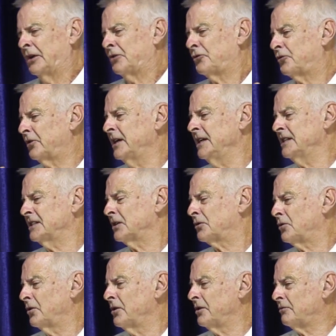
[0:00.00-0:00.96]
trees that
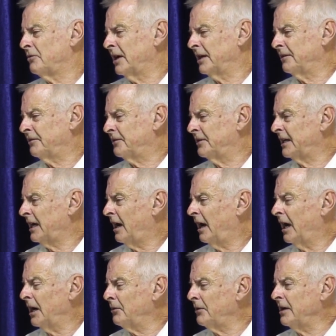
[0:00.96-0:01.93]
grew in relatively
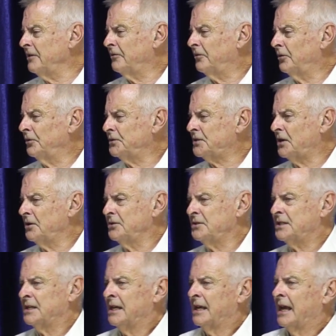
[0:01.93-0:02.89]
high rainfall
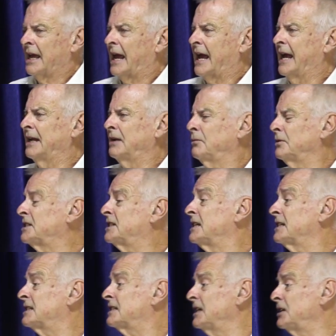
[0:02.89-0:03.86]
zones and with
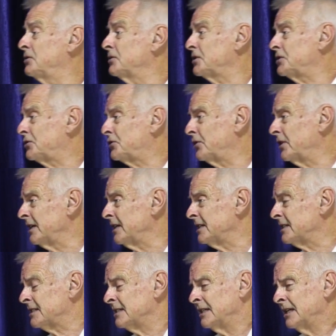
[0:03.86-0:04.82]
deciduous
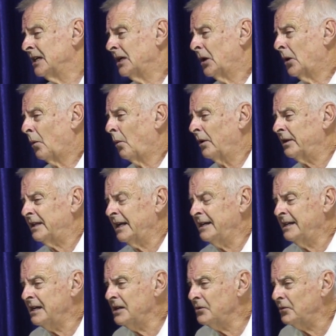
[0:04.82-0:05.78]
trees. What
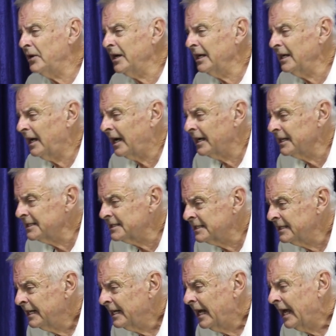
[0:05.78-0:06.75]
they didn't
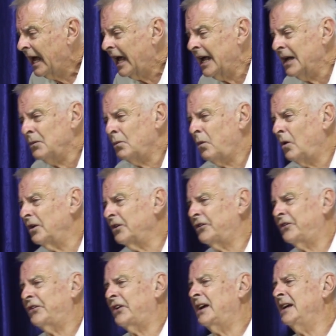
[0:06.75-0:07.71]
realise, and what
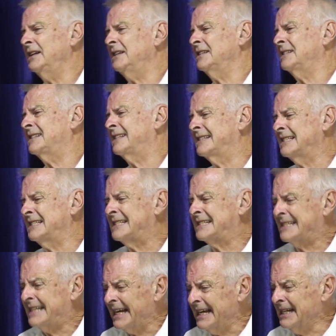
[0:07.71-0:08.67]
scientists to this
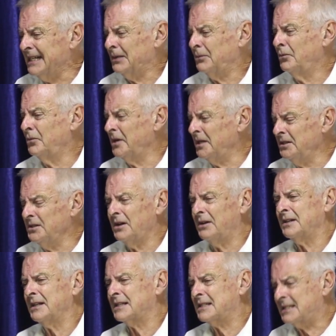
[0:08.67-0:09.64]
day will
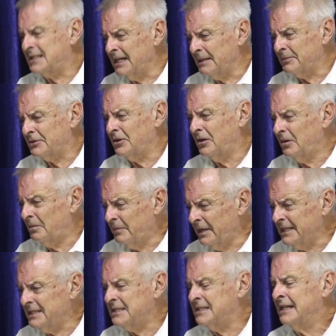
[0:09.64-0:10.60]
not accept or
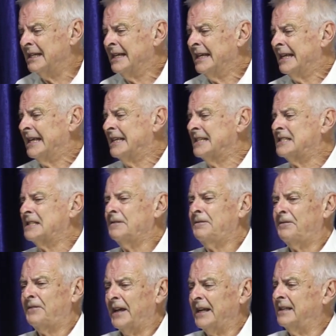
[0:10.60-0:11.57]
miss, is the
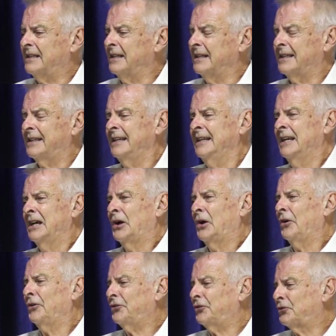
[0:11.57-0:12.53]
fact that the
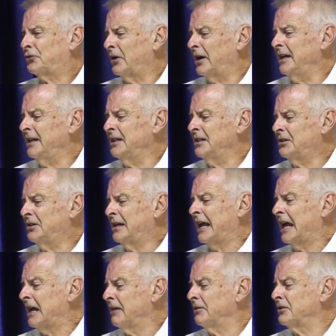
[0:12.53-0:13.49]
Australian
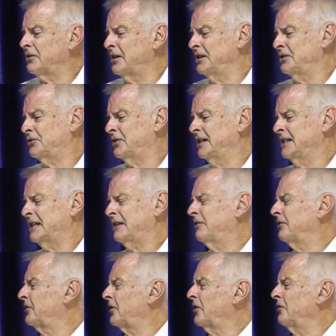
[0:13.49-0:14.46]
evergreen trees
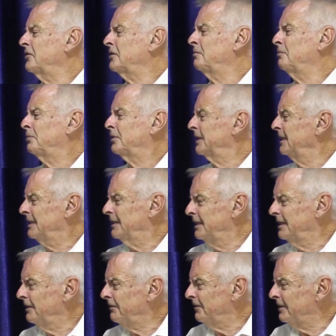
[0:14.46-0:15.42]
have evolved
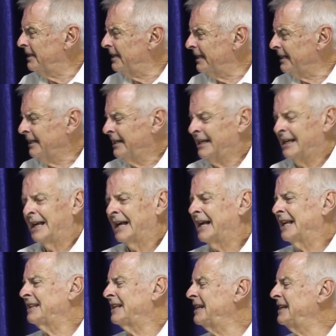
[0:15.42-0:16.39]
completely differently,
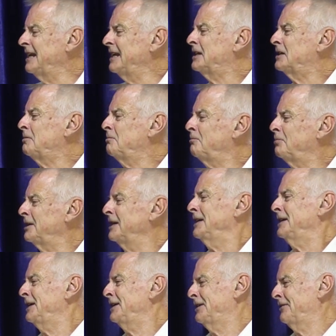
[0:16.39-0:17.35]
and they need
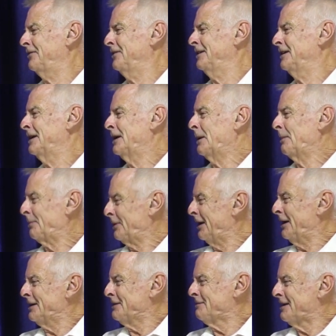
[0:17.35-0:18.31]
completely different
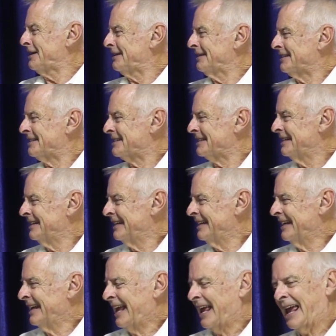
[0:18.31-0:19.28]
planting methods.
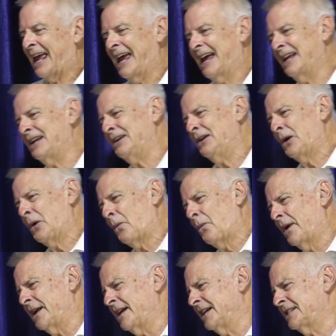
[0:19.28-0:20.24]
And
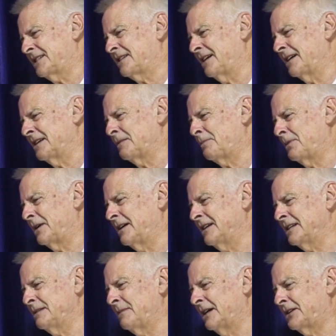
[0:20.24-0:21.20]
when I started
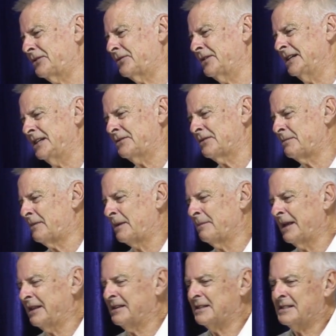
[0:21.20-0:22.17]
planting my trees with my
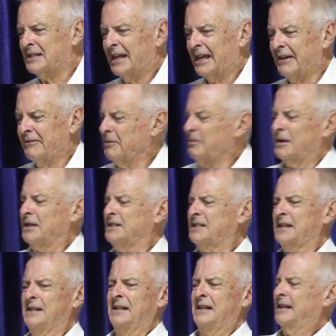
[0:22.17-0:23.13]
methods, everybody
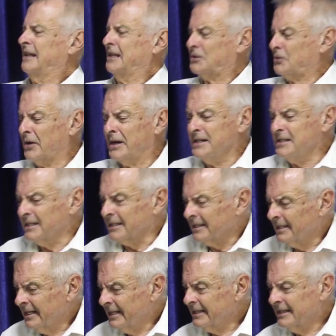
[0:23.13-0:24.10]
said, it's
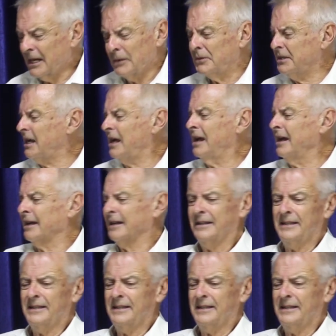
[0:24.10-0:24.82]
crazy, they will die,